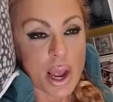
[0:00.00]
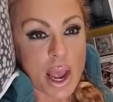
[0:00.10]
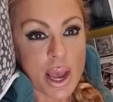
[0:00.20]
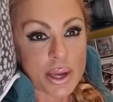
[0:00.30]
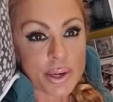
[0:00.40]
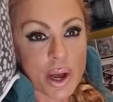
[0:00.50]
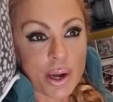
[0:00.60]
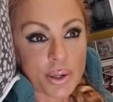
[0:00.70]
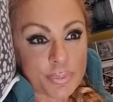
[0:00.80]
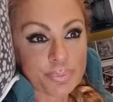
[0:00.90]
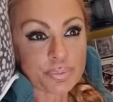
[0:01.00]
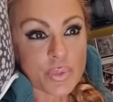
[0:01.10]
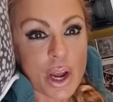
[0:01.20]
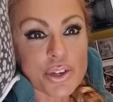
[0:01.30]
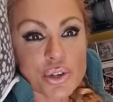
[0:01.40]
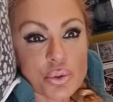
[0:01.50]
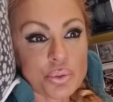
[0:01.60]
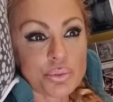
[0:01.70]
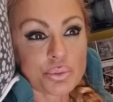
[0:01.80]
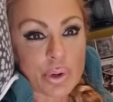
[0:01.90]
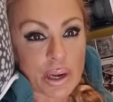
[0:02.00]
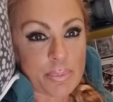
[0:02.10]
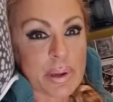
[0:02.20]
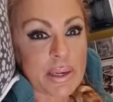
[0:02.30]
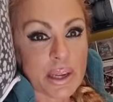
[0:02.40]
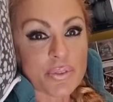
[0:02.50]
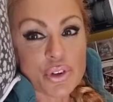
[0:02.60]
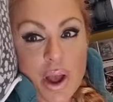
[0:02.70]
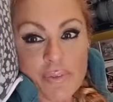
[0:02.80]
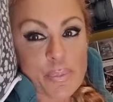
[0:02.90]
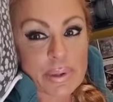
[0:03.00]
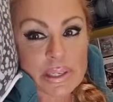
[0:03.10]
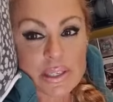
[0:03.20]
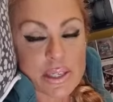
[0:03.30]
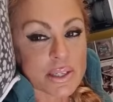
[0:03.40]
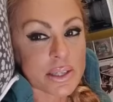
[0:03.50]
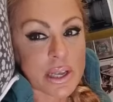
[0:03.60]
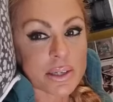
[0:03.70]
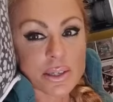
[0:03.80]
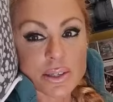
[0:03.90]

And um, I do recommend, like, if you have a business, that